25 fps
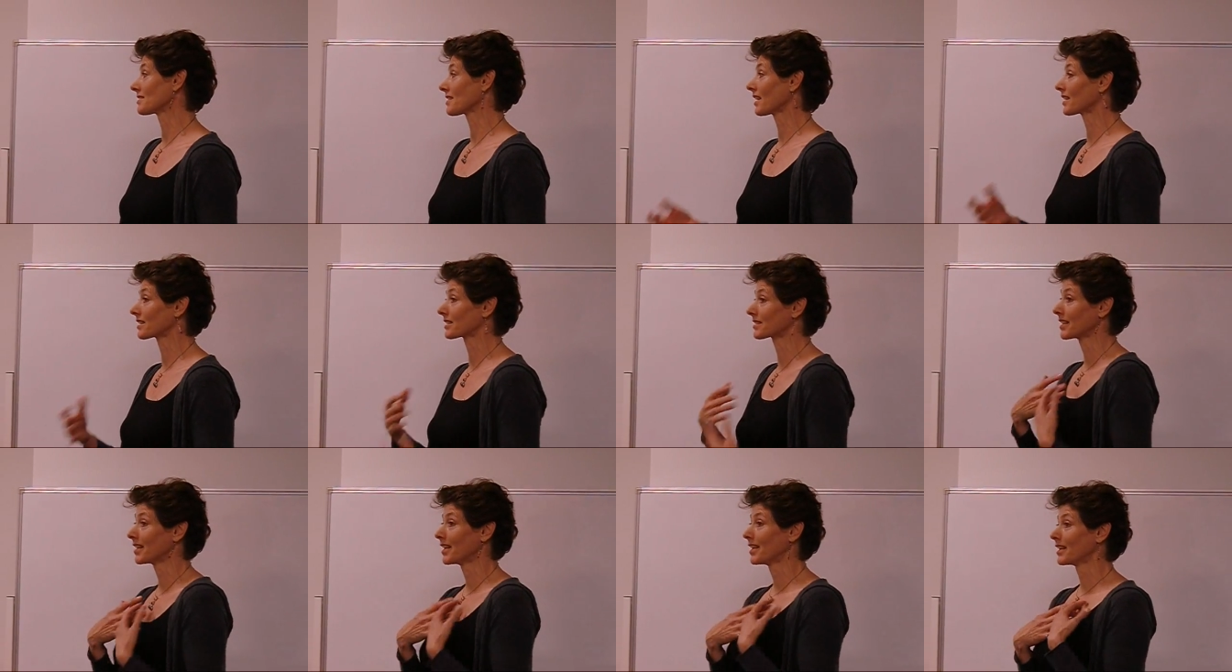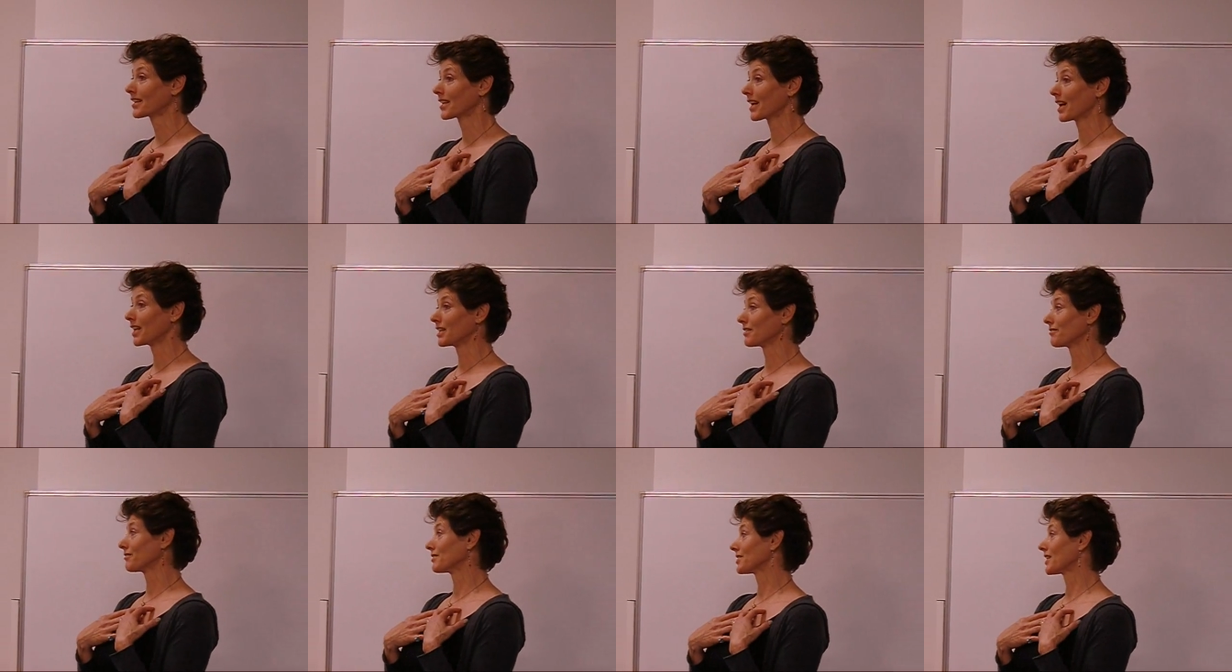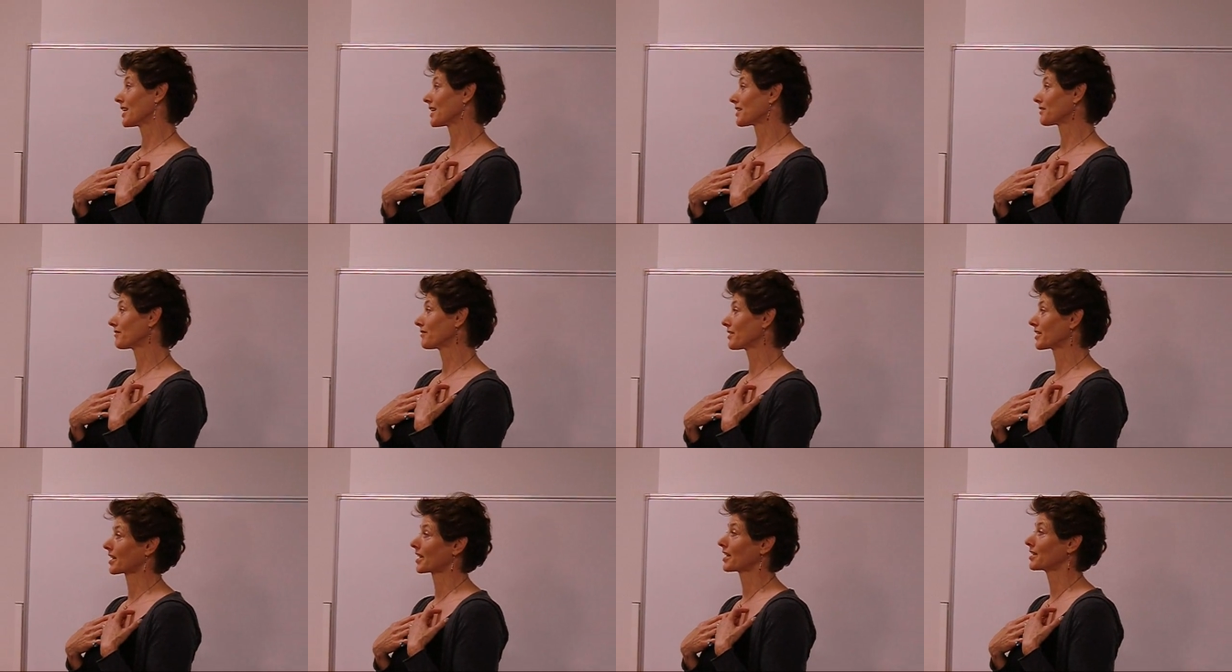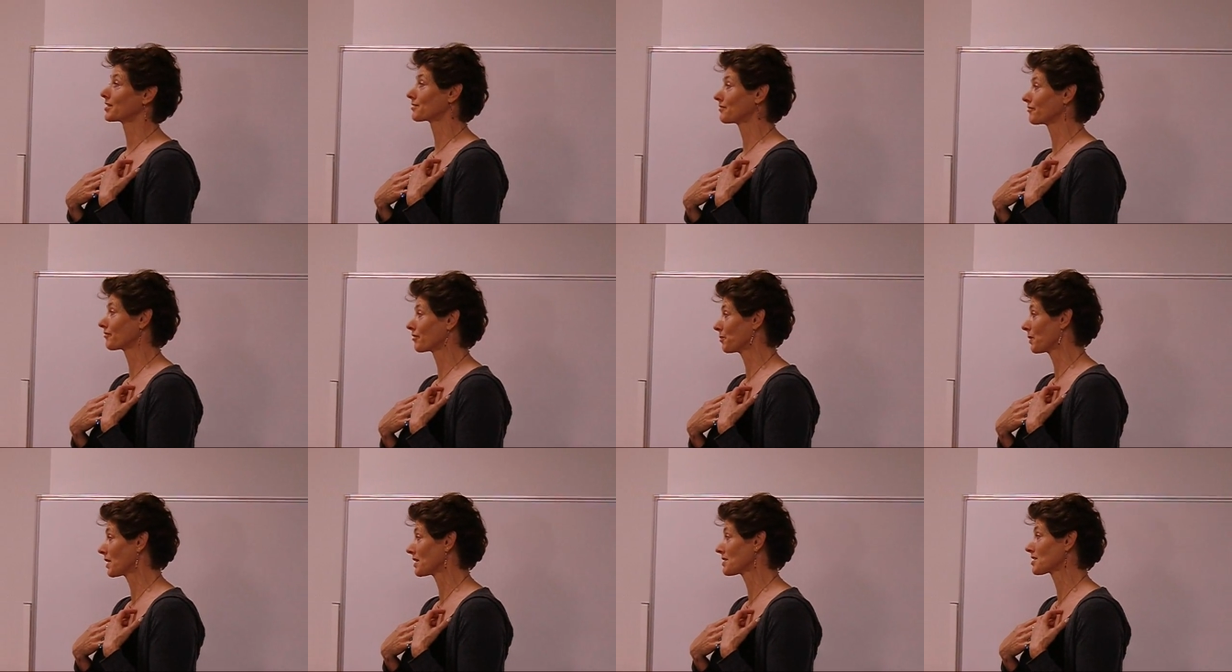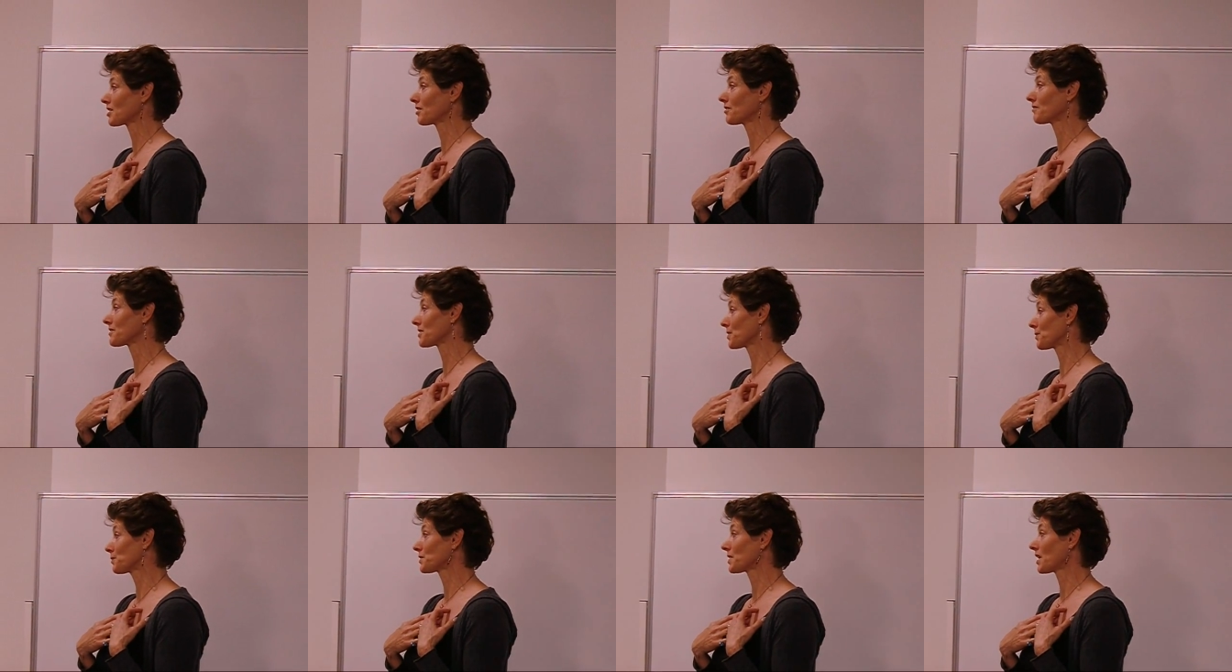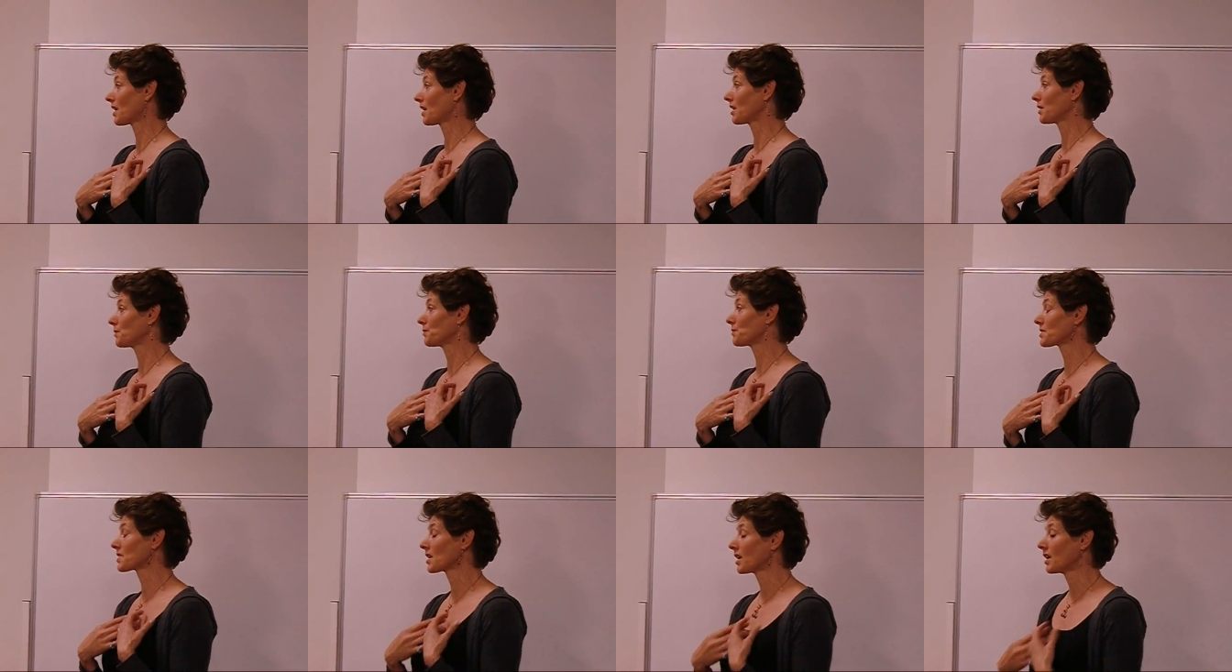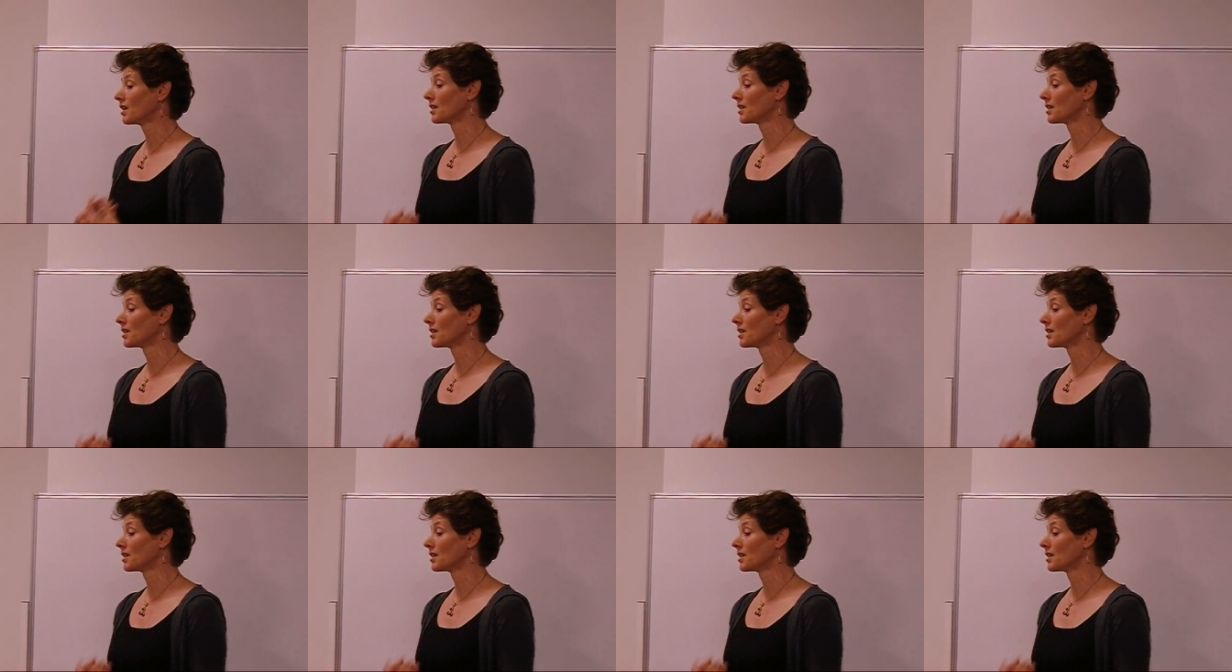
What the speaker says: I can't even take a vacation for myself sometimes.